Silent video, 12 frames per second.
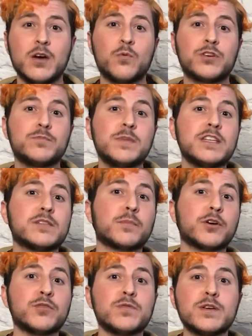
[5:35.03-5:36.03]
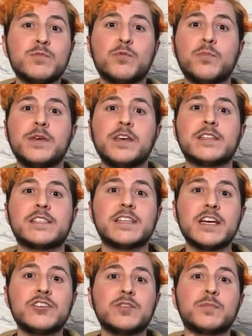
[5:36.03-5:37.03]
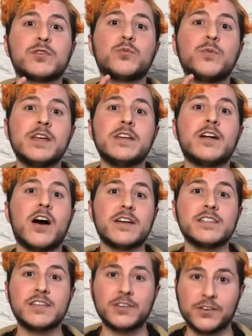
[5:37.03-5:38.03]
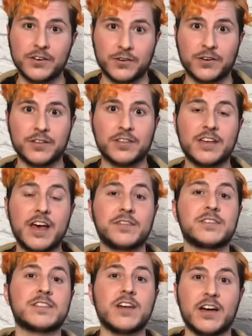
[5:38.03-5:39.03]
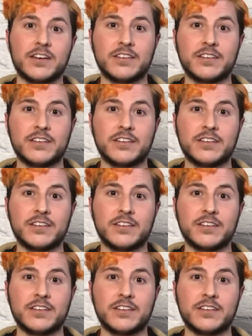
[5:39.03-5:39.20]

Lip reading: which means Mercury will be stationed between us here on Earth and the Sun.